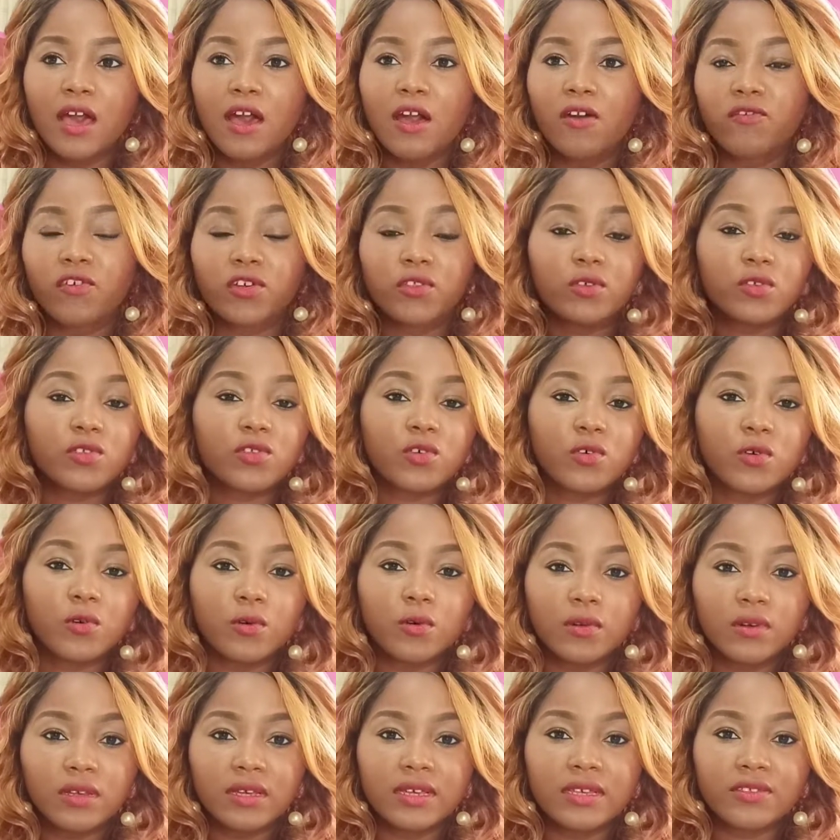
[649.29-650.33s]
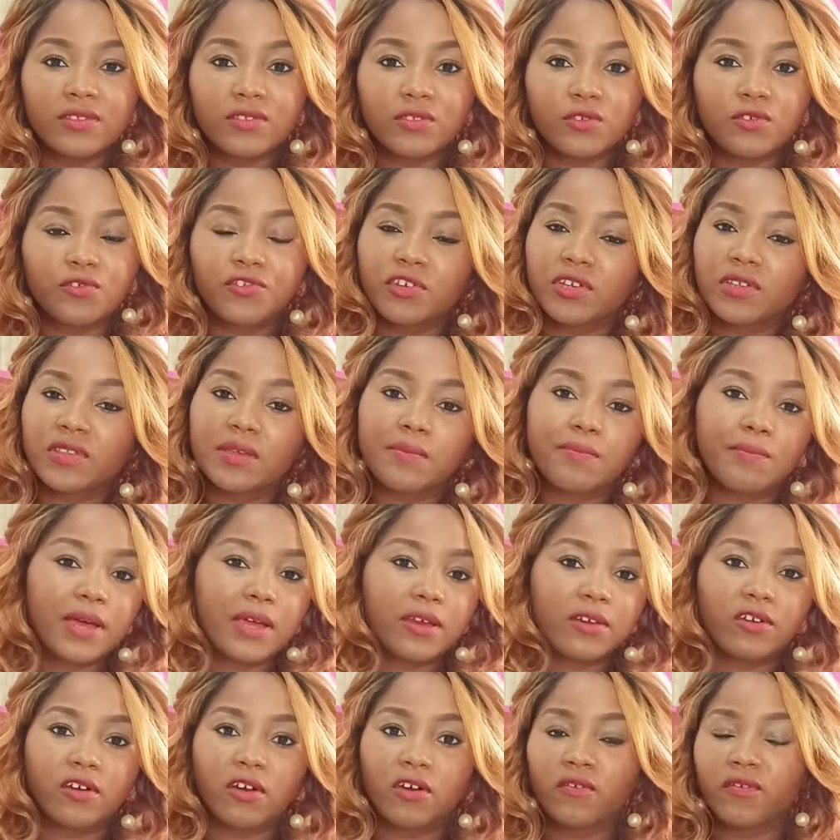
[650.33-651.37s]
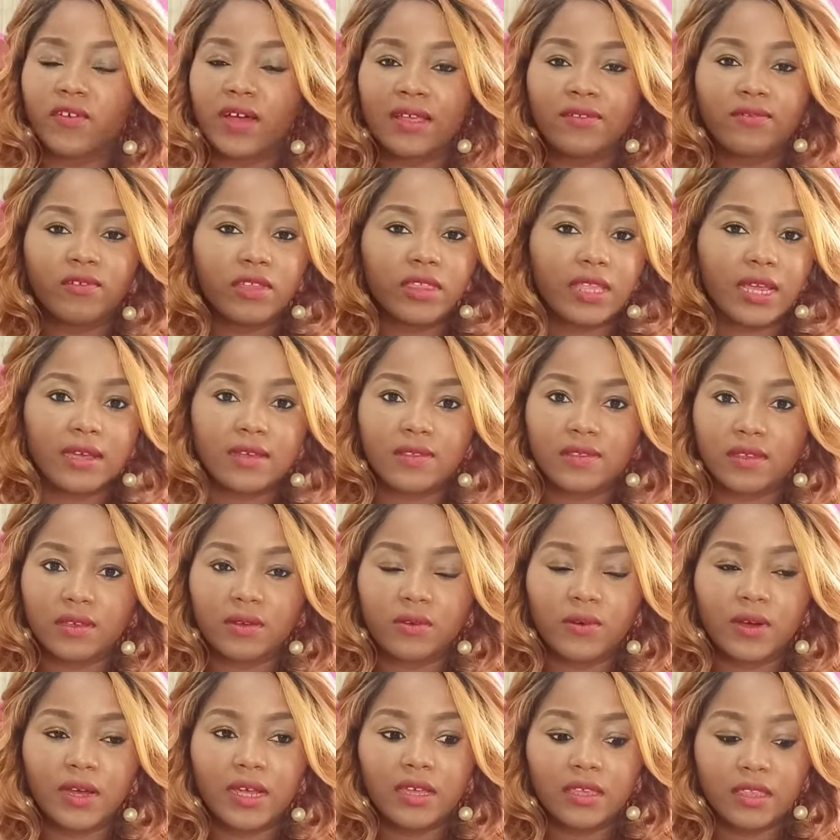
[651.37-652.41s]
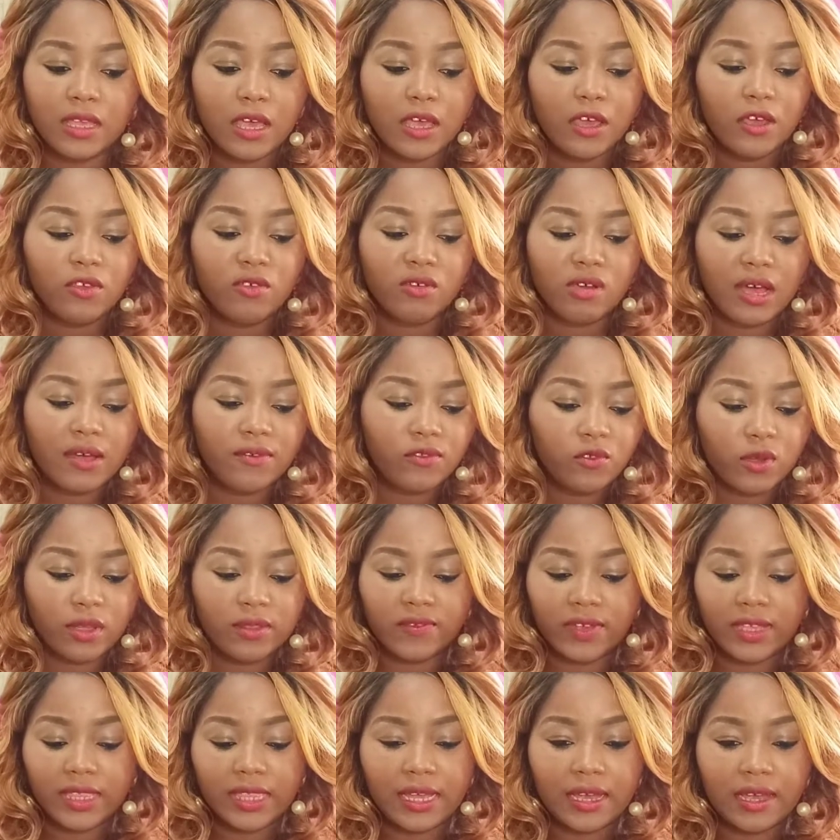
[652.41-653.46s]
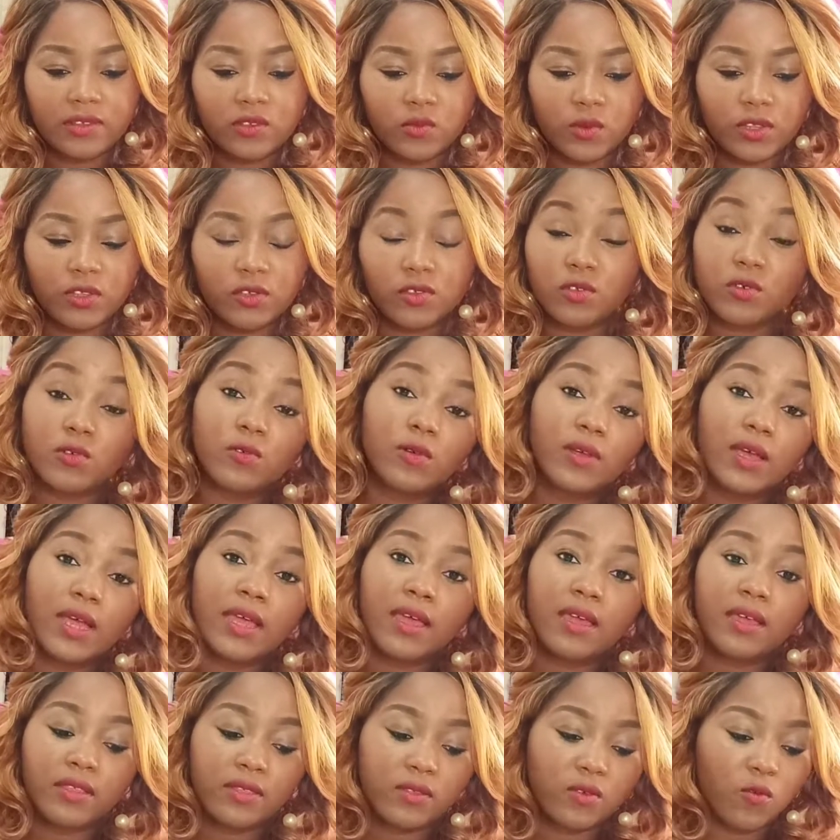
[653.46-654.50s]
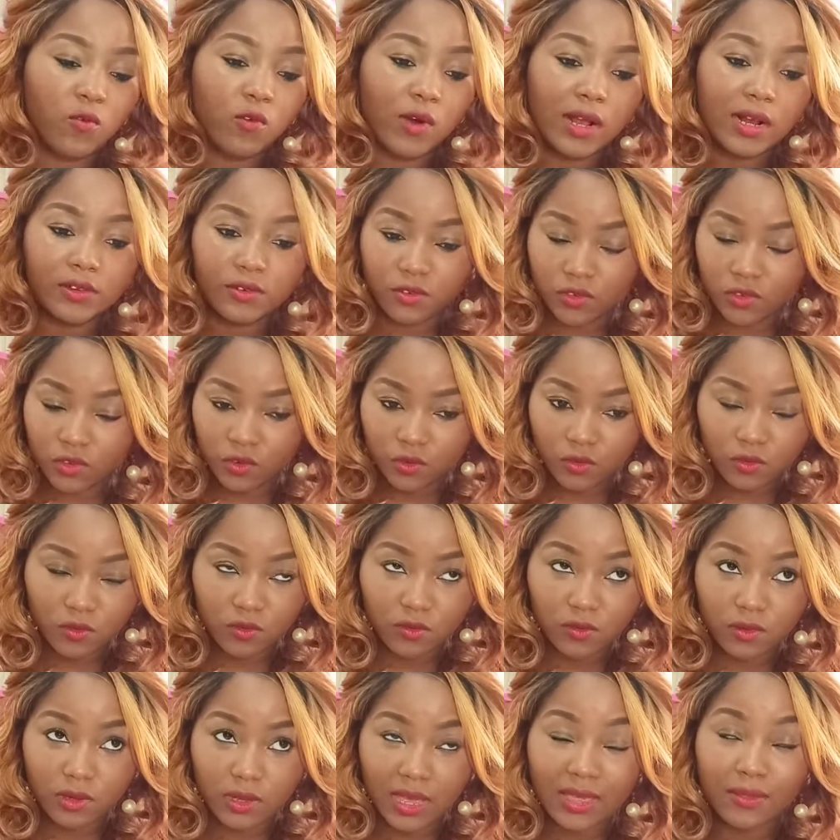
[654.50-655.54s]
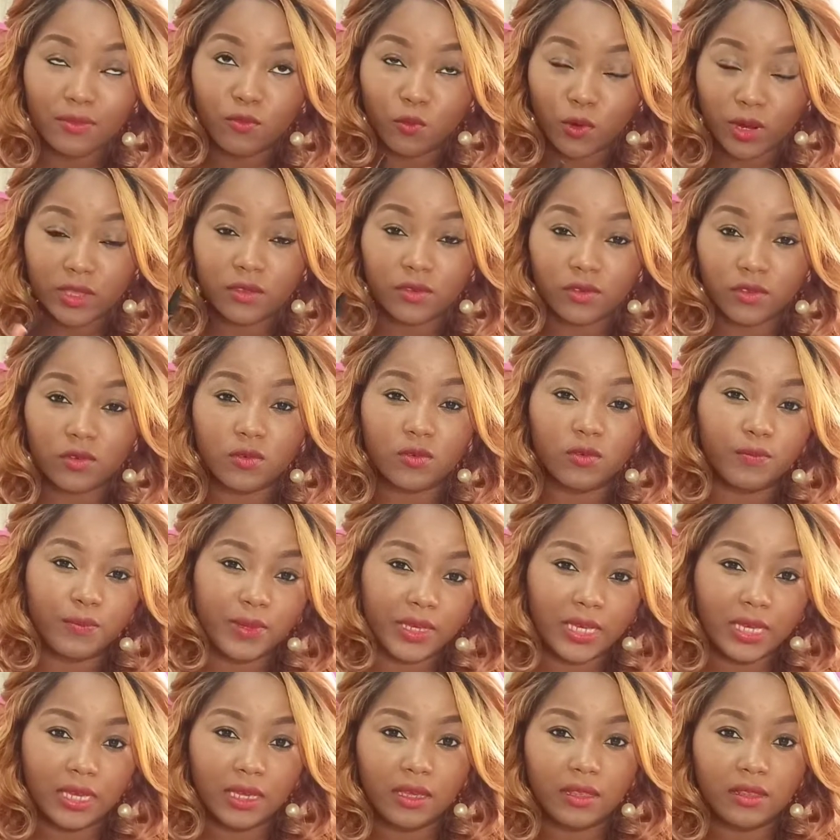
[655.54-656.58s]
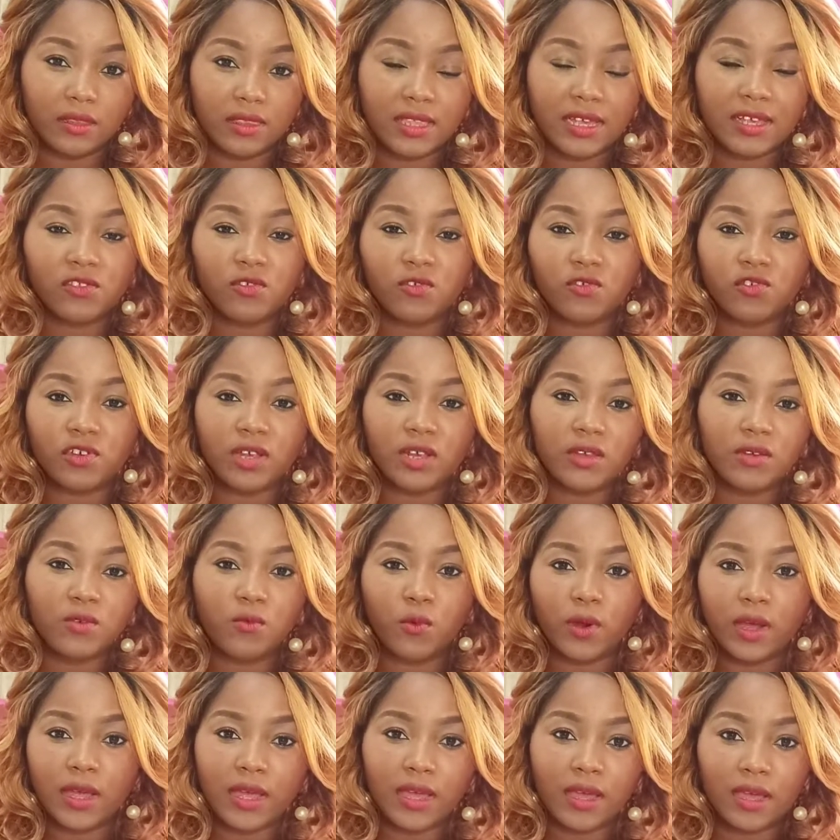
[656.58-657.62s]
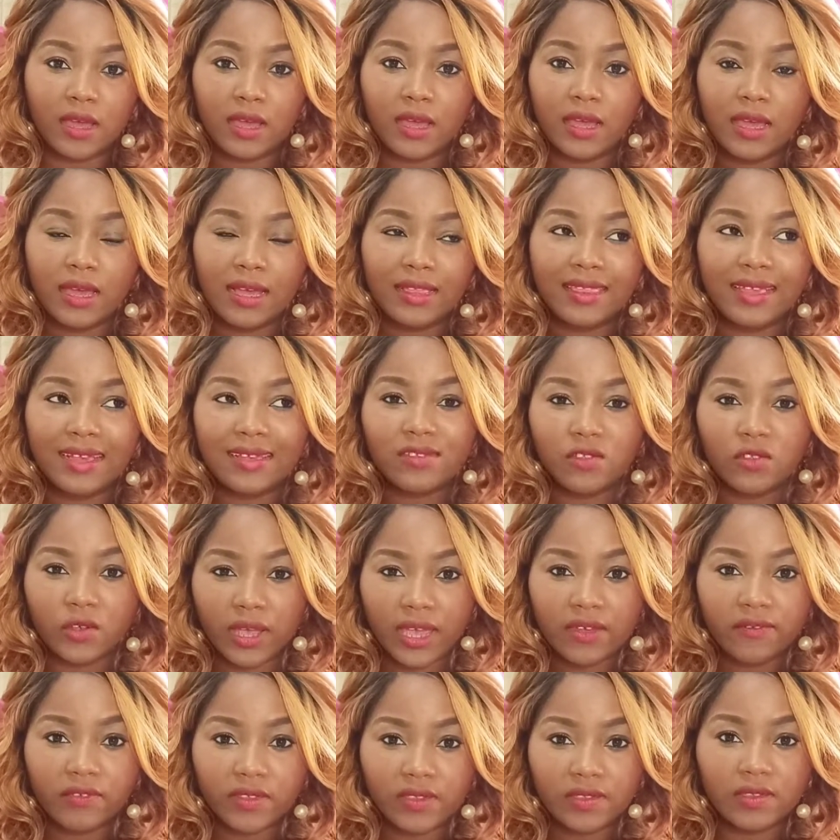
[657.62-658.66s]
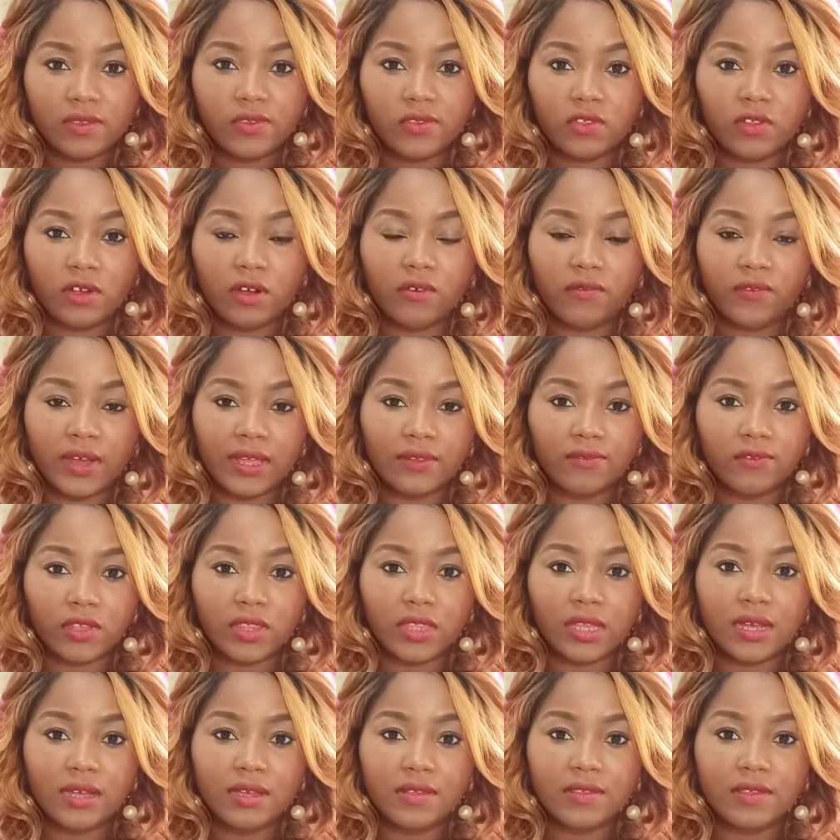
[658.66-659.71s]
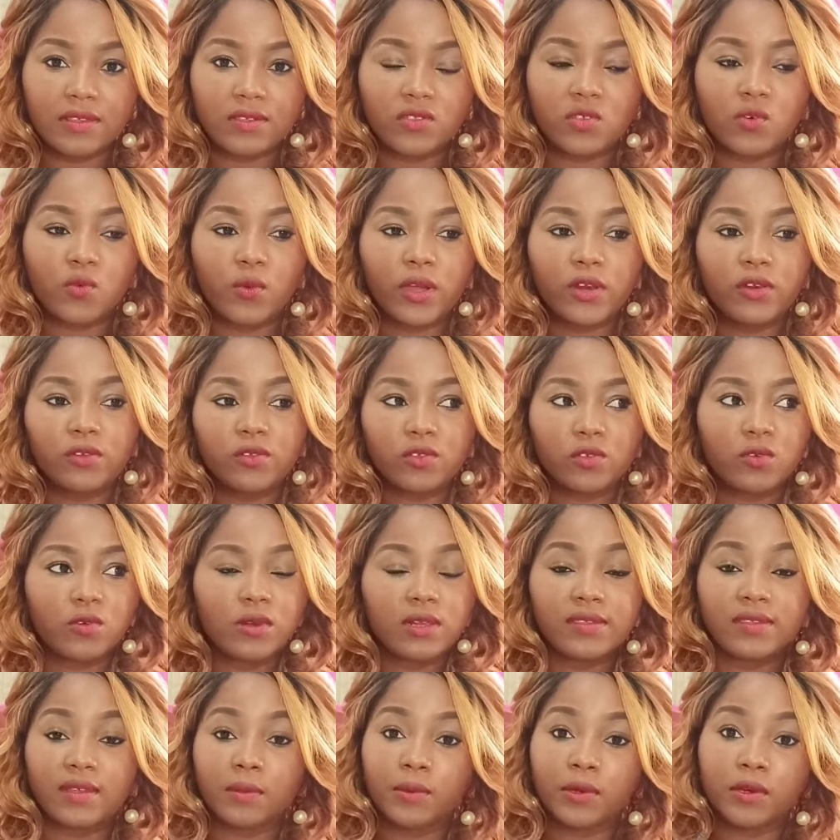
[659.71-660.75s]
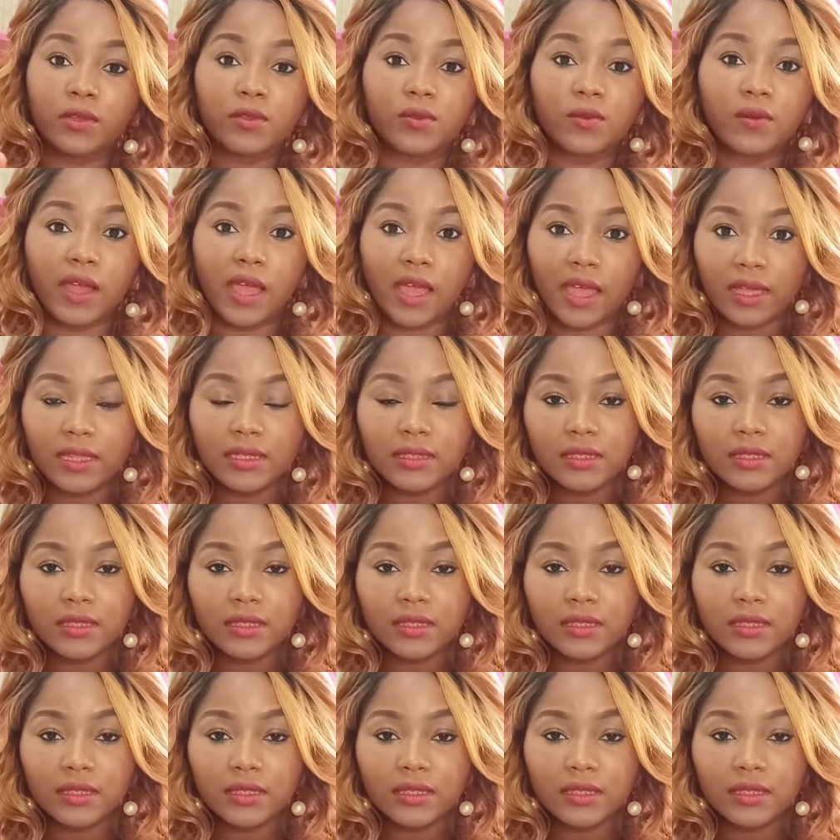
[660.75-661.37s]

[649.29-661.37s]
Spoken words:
For the school, it's just a matter of advertising, right? You have to advertise when the school ends, while the school and when the school begins. That's usually that's the heavy season of advertising. So when the school is about to end,